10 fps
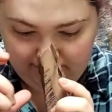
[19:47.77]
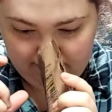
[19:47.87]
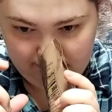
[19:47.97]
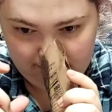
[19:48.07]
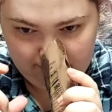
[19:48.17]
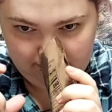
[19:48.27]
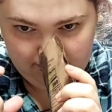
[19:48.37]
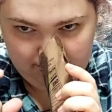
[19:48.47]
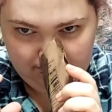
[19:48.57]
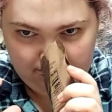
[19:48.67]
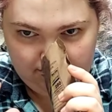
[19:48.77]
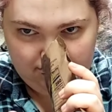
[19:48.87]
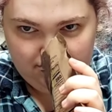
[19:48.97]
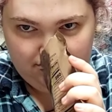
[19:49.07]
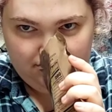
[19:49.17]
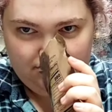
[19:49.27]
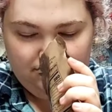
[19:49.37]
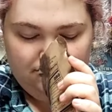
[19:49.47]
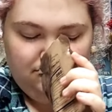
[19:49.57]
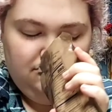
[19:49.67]
Which one's whining?
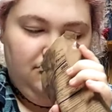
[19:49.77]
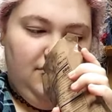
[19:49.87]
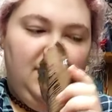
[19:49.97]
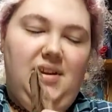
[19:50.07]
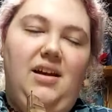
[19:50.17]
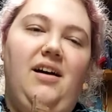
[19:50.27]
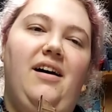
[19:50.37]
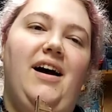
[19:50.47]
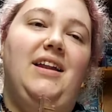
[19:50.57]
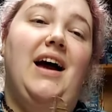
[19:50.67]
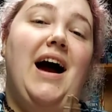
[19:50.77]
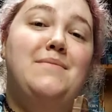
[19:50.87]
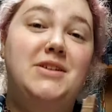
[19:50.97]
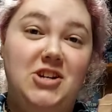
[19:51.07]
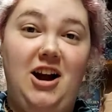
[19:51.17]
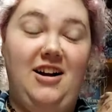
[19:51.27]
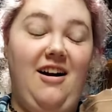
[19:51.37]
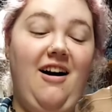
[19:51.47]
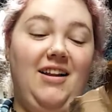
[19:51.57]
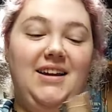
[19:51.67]
Okay. Uh, I'm a
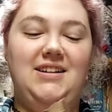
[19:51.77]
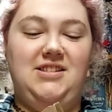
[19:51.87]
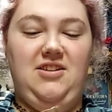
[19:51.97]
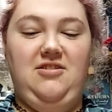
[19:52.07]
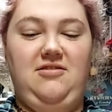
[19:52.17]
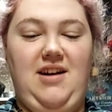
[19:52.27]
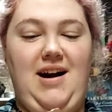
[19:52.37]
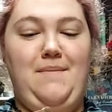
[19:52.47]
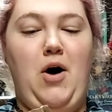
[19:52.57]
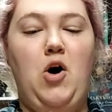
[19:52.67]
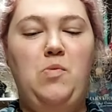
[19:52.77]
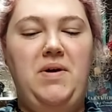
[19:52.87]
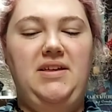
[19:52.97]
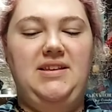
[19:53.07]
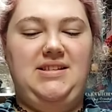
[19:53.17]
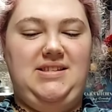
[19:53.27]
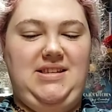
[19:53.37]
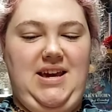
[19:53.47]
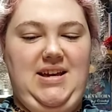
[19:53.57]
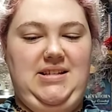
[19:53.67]
chocoholic, so I'm hoping this
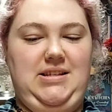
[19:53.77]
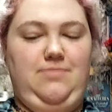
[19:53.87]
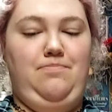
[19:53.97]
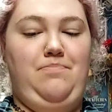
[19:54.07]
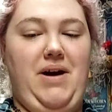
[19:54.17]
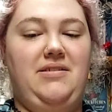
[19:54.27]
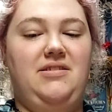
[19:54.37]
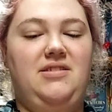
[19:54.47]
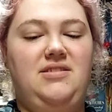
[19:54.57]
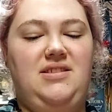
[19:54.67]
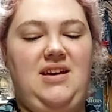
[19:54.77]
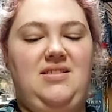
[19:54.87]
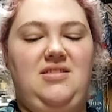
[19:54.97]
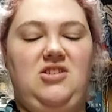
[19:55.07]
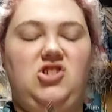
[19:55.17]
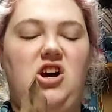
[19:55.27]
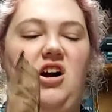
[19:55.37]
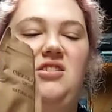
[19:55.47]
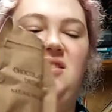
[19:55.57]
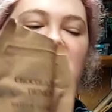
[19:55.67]
tastes better than the
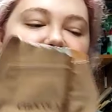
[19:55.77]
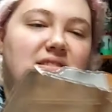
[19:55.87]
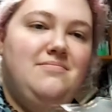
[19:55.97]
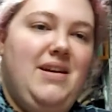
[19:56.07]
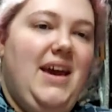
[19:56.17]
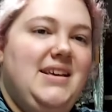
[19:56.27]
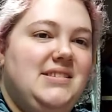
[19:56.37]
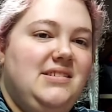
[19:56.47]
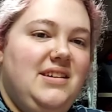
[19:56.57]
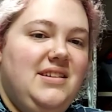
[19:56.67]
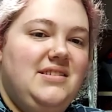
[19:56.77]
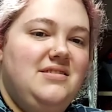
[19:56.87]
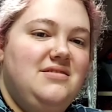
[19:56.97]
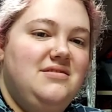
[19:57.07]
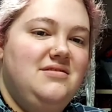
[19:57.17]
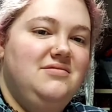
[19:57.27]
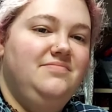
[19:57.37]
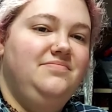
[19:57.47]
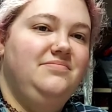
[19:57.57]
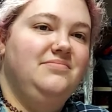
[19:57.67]
chocolate hazelnut
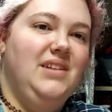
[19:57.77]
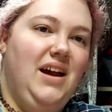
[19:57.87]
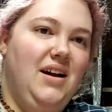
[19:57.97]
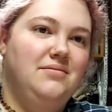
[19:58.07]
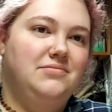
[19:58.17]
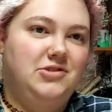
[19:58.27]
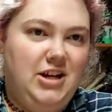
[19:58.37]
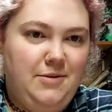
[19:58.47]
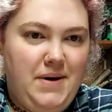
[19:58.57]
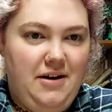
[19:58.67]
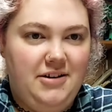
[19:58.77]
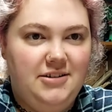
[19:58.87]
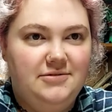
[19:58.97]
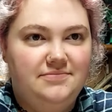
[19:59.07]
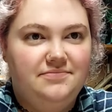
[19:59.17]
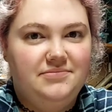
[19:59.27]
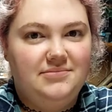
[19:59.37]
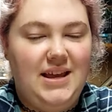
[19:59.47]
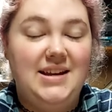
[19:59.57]
um, drink oh, powder. Oh, smells good.